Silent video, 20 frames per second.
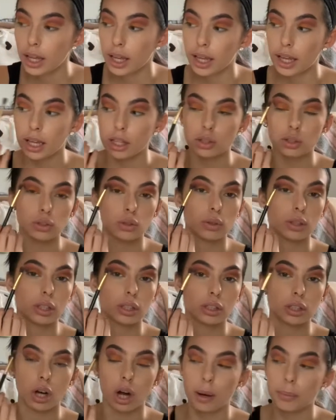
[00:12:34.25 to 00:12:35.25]
into the
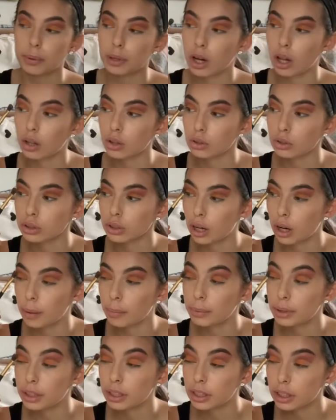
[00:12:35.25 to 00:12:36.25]
top colors up
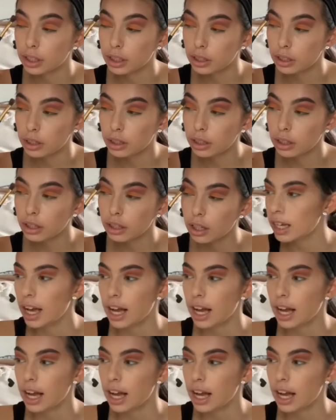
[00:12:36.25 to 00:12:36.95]
here,